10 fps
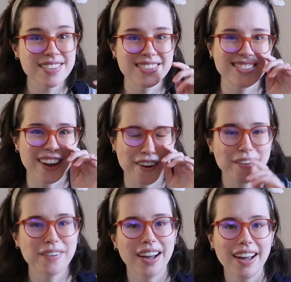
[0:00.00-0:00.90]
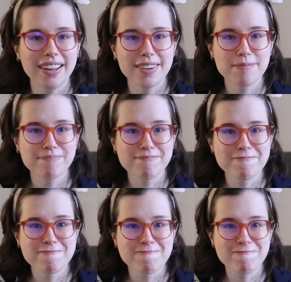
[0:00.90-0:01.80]
So
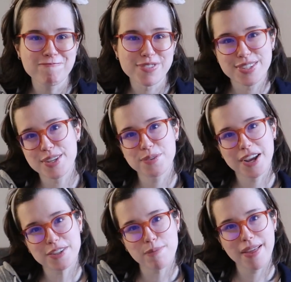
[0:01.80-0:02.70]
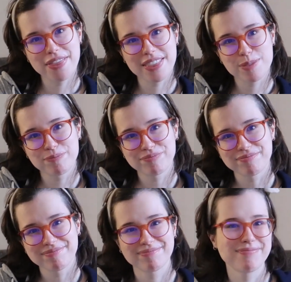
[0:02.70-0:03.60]
see you next month.
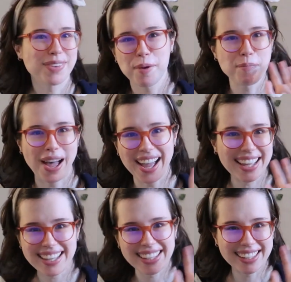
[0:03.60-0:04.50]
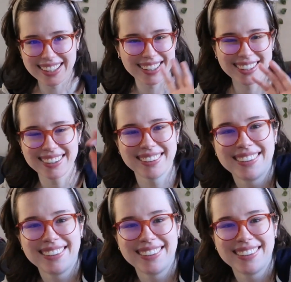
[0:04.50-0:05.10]
Bye.